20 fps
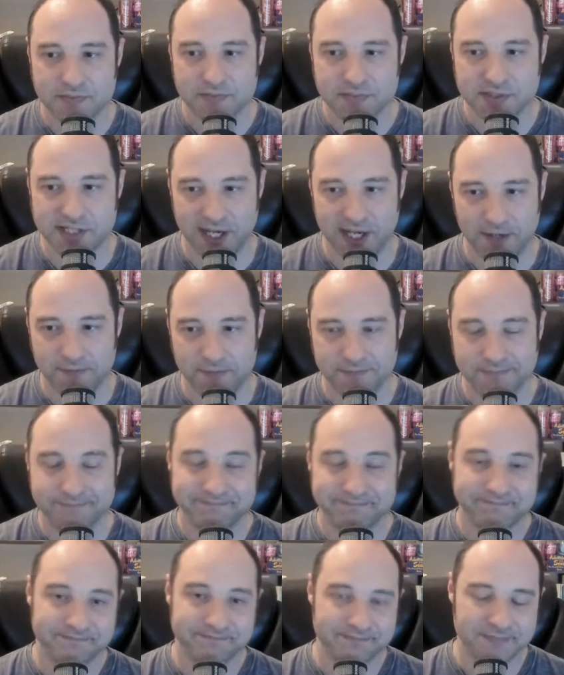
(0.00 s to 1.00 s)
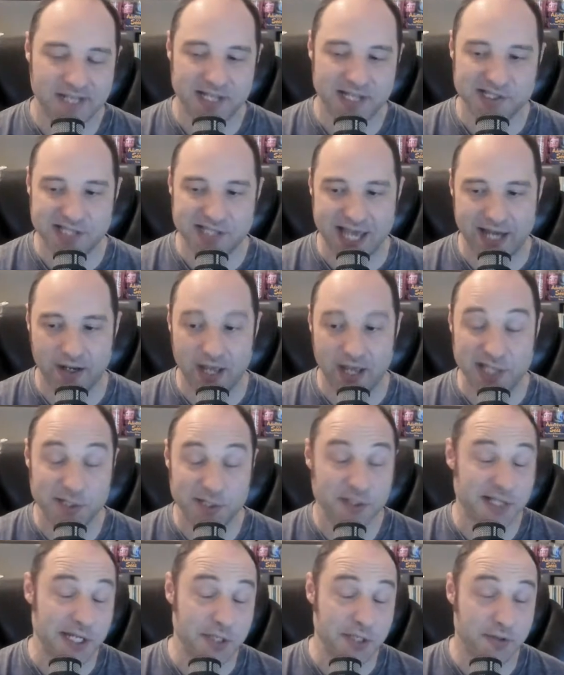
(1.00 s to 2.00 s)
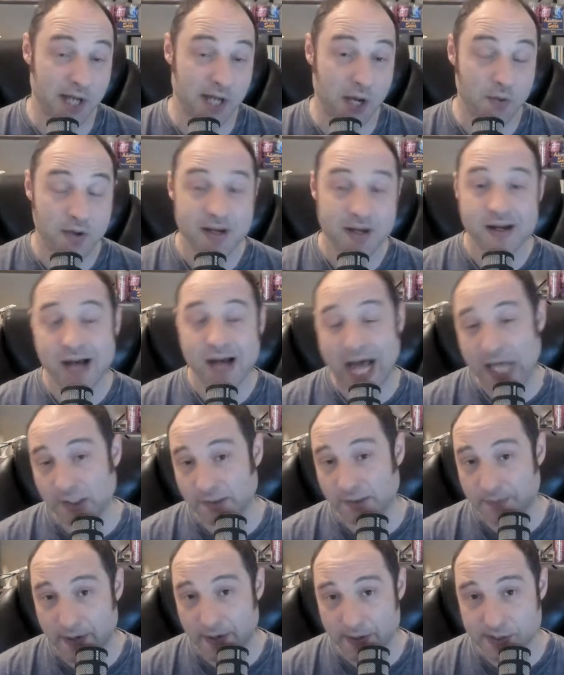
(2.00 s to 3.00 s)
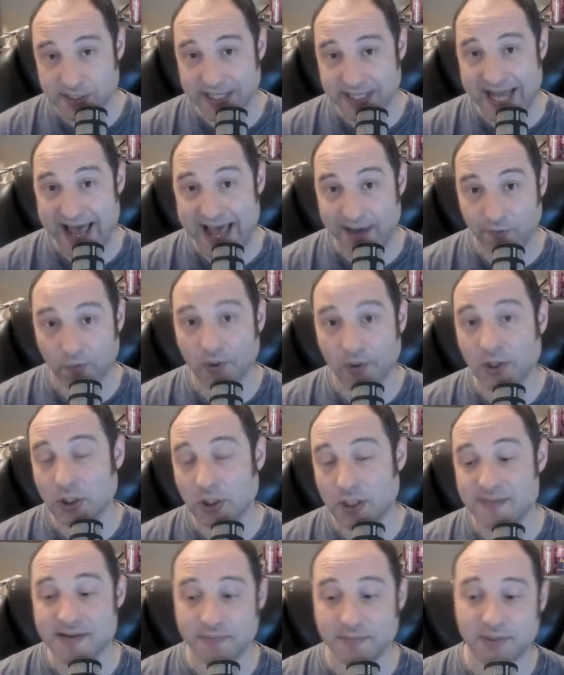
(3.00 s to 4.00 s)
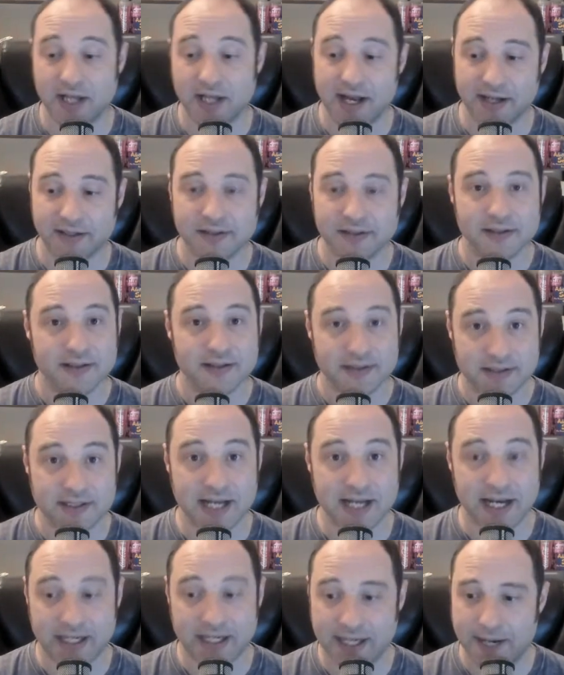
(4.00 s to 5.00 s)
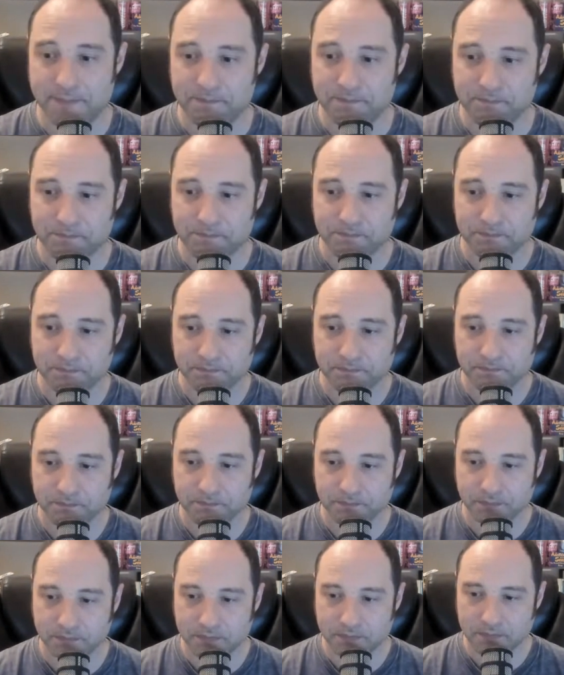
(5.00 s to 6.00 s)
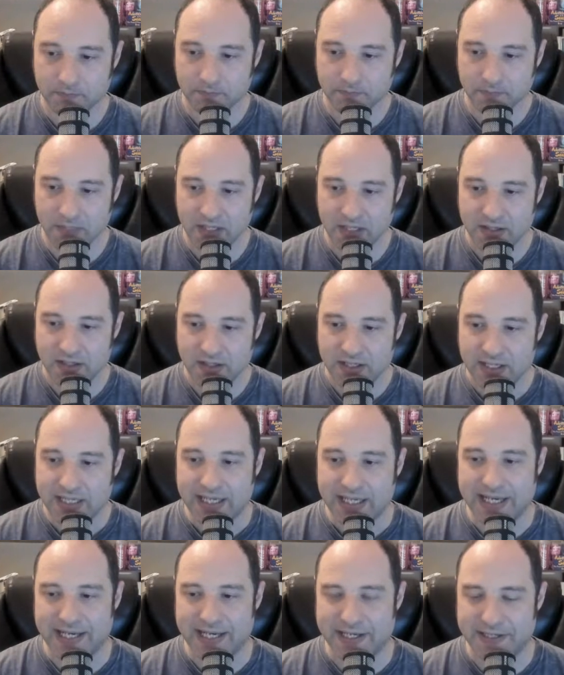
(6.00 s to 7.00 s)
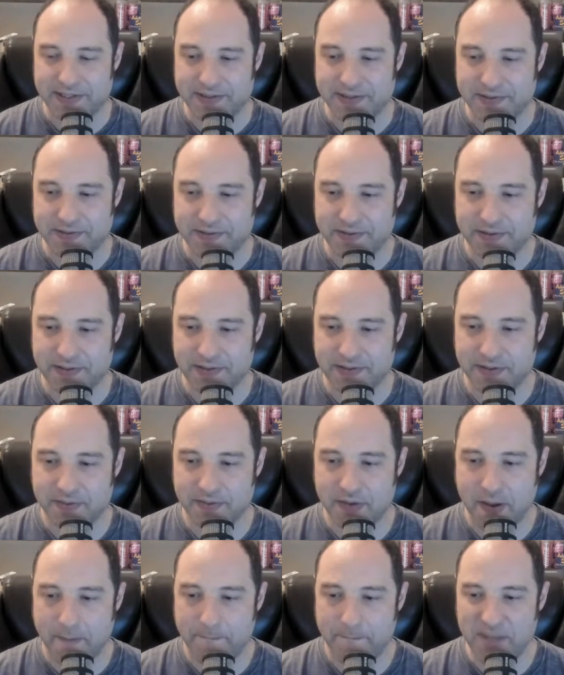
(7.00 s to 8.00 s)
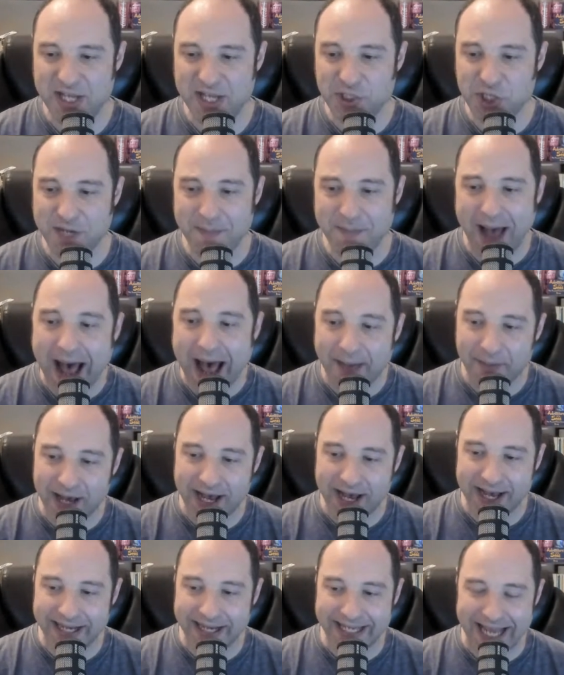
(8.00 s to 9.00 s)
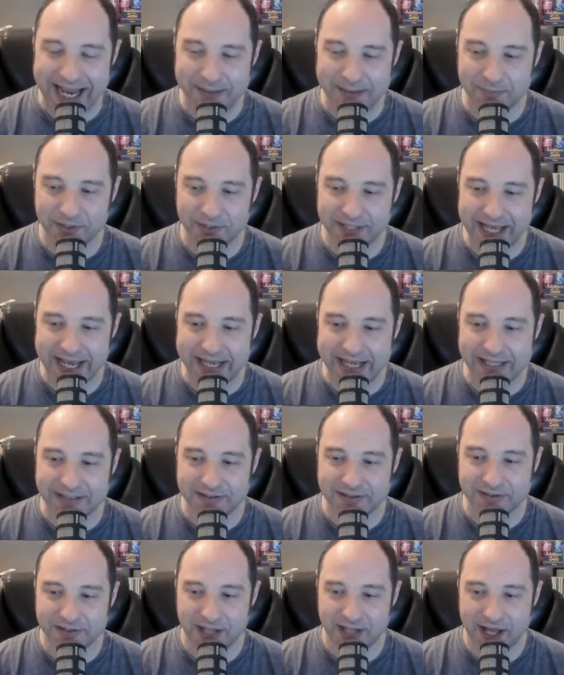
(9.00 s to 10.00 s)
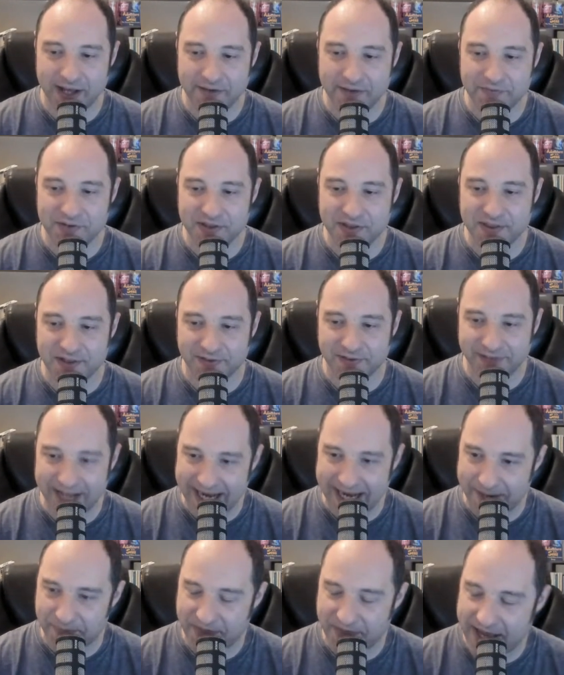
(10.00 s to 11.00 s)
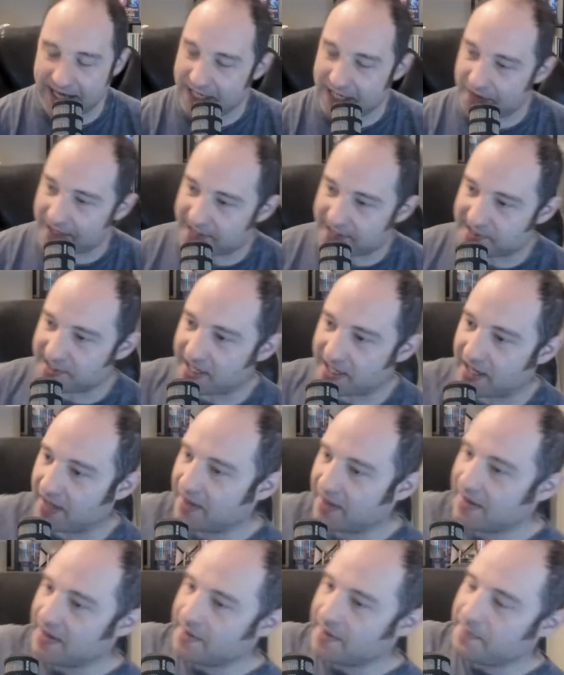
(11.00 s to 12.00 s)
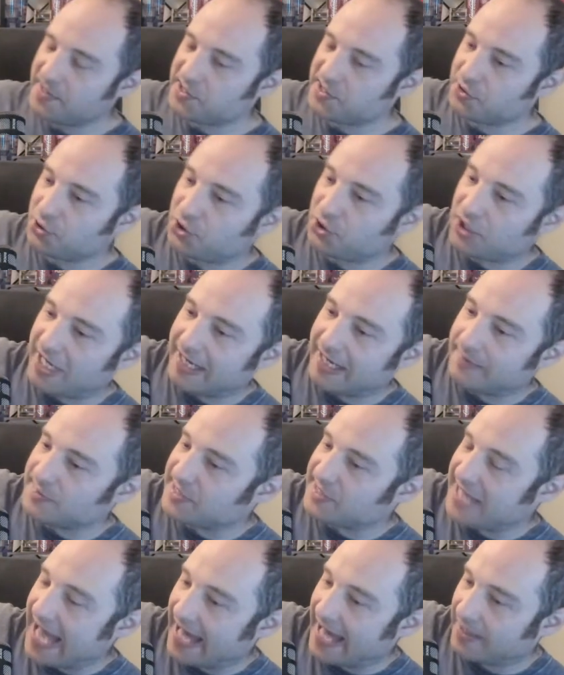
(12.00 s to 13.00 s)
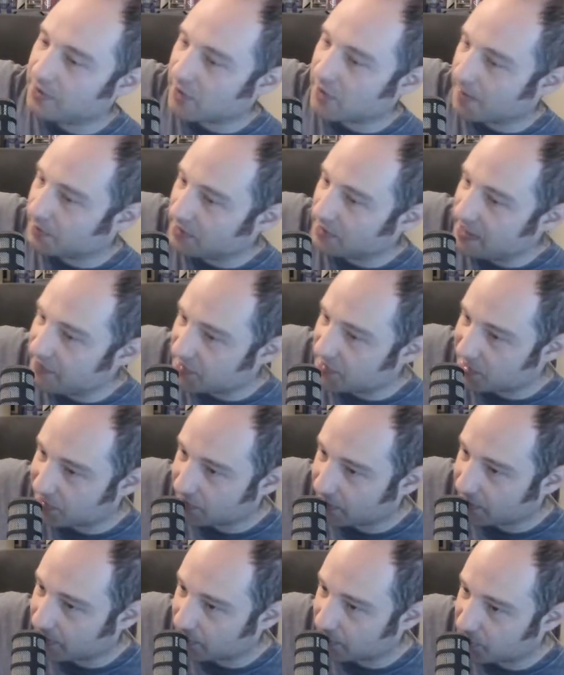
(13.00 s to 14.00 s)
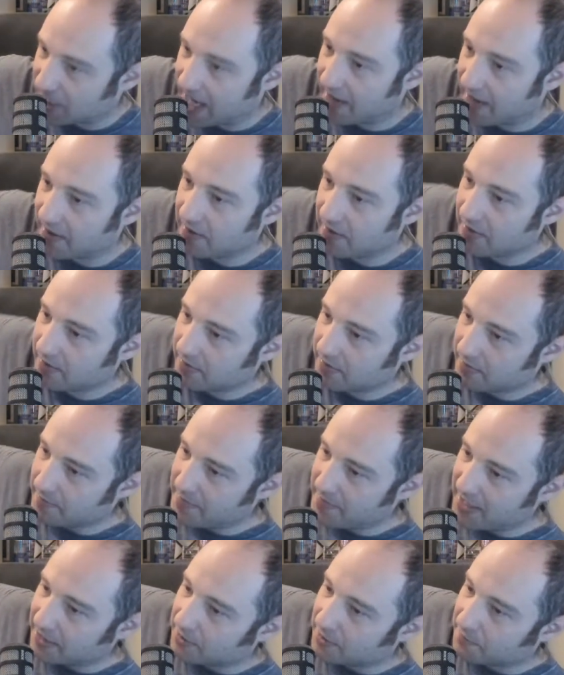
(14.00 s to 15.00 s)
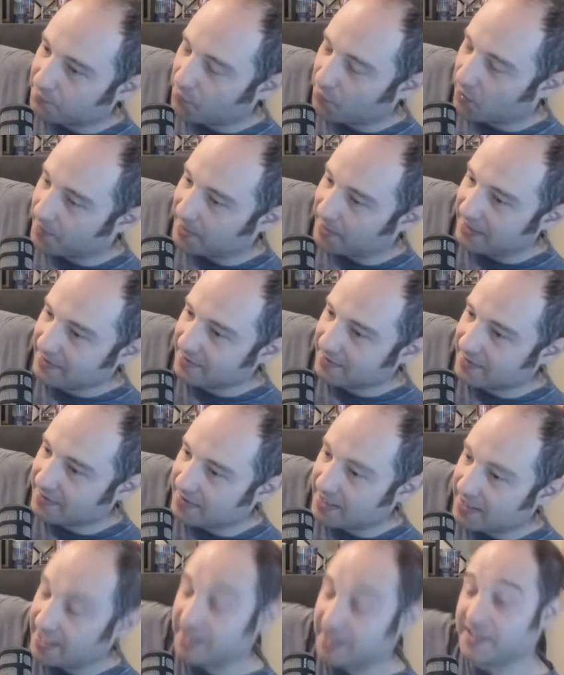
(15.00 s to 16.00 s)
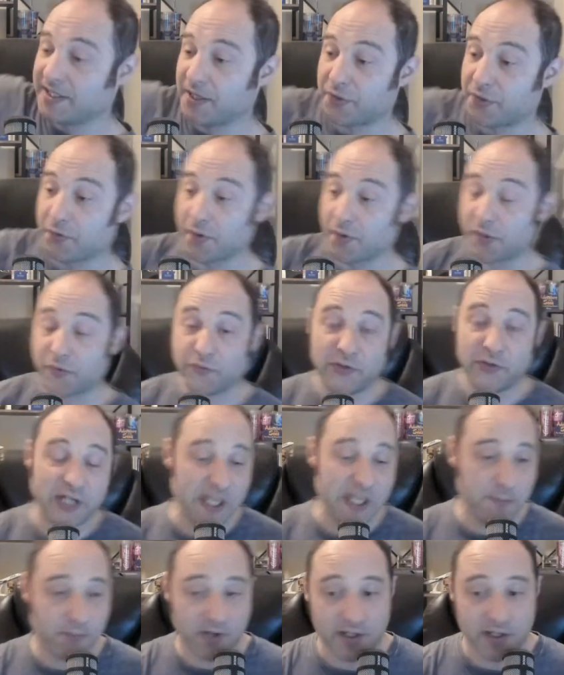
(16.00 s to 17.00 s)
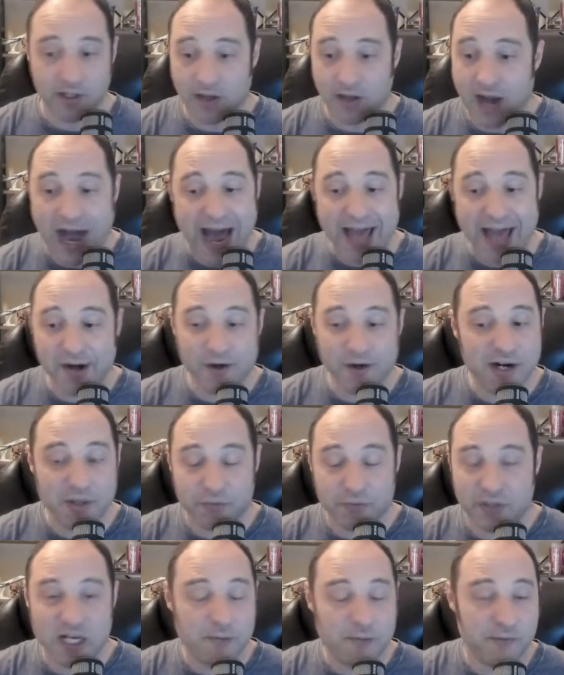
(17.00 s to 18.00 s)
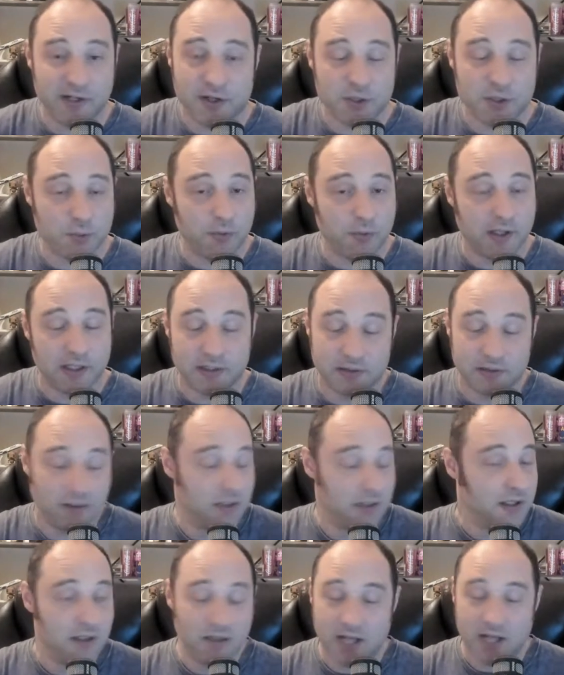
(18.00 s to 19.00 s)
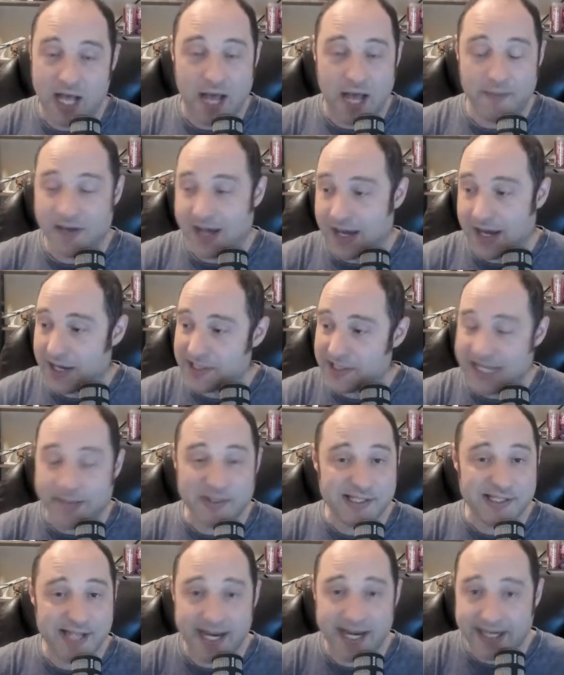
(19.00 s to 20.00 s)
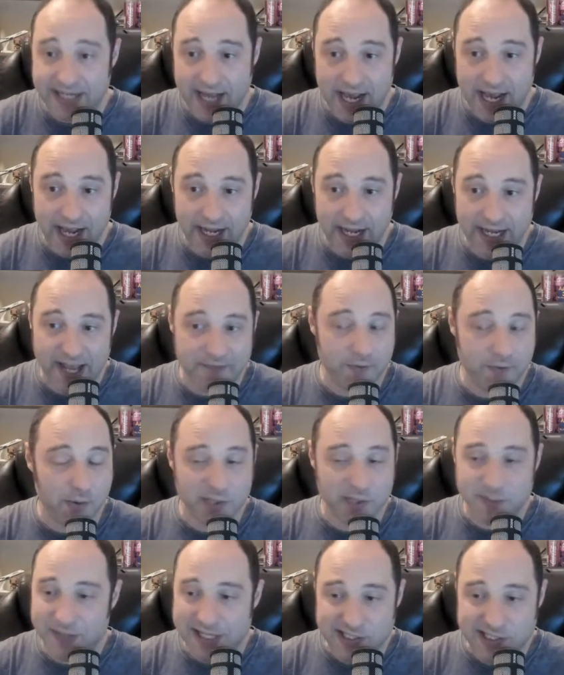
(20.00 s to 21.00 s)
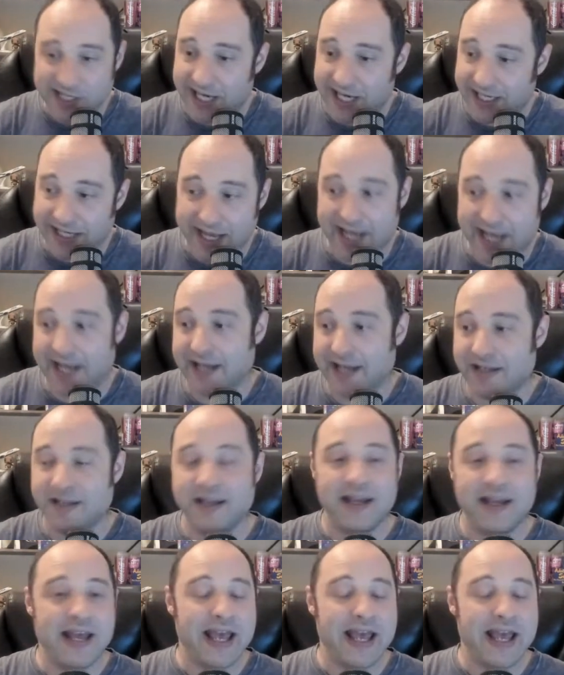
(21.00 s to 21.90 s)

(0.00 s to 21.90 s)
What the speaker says: So it's kind of, as soon as I do know, I will post it at royalcaribbeanblog.com. Beachy Mama, came late, love the lamp. Thank you. That's Mr. James Gatton, who I believe is still in our chat, made it for me. He did it through a 3D printer. I don't know how 3D printers work. I'll be honest. I'm a tech guy. I've always been a tech guy.